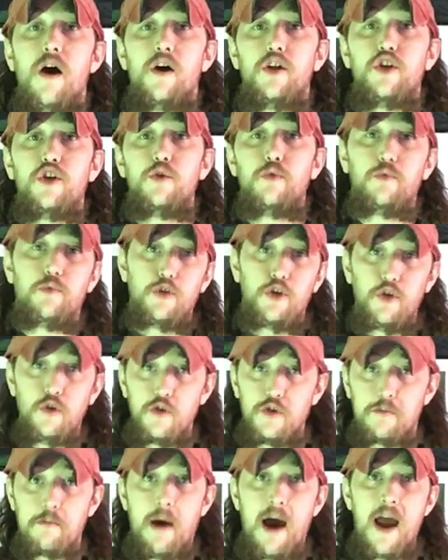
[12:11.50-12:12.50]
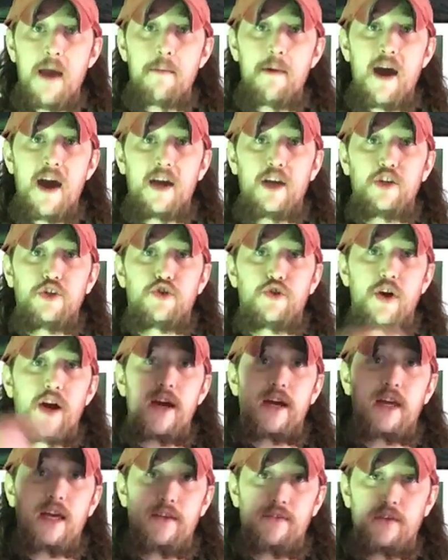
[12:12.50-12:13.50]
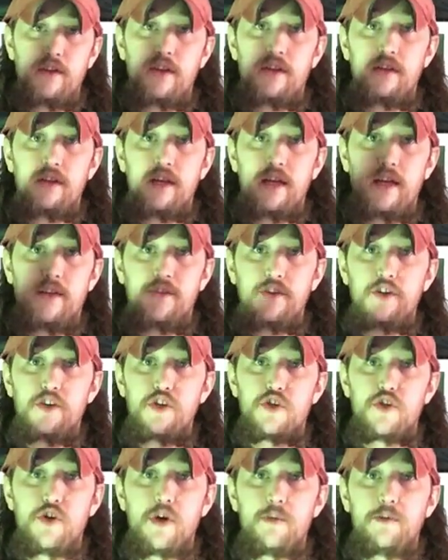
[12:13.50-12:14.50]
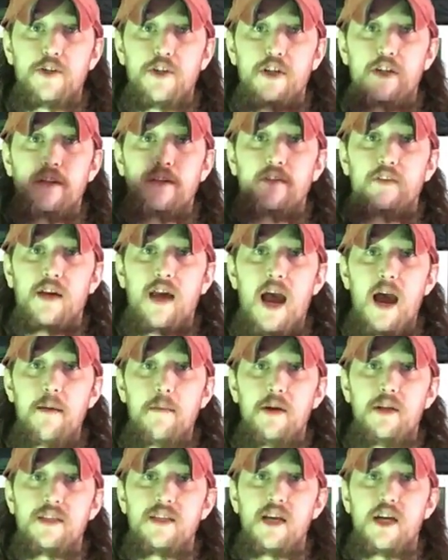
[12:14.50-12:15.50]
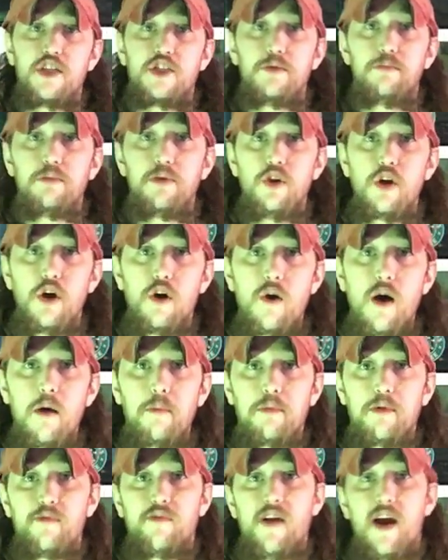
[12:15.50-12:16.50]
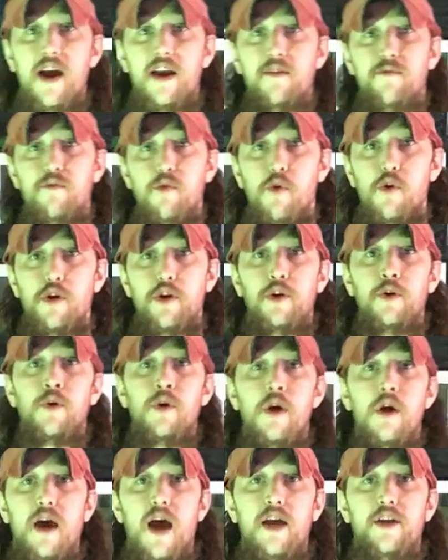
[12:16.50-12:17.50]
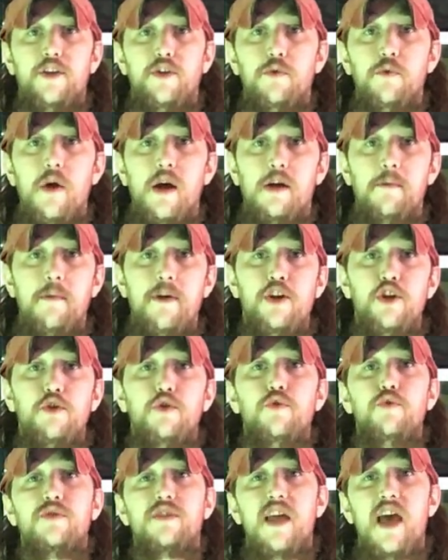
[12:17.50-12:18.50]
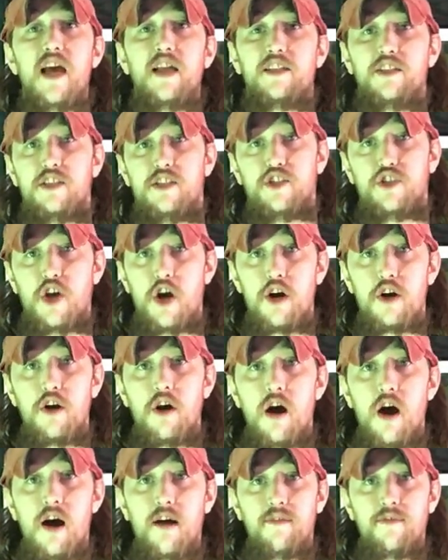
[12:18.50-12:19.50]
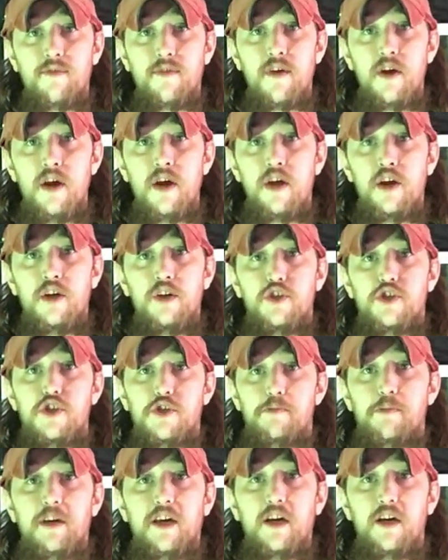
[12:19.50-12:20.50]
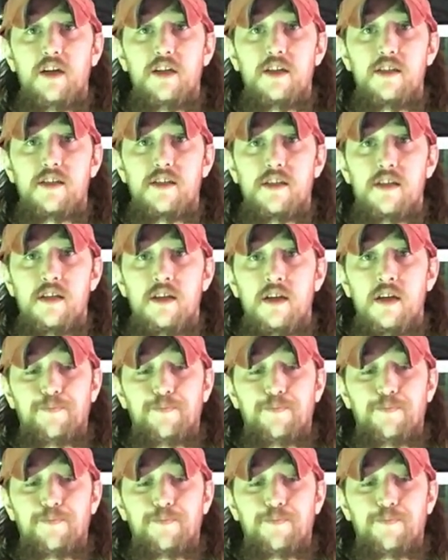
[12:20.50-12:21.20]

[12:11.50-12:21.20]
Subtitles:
you use my backing track in the description, in the comment section below. I'll provide it for you. I do recommend you use that to start off, just because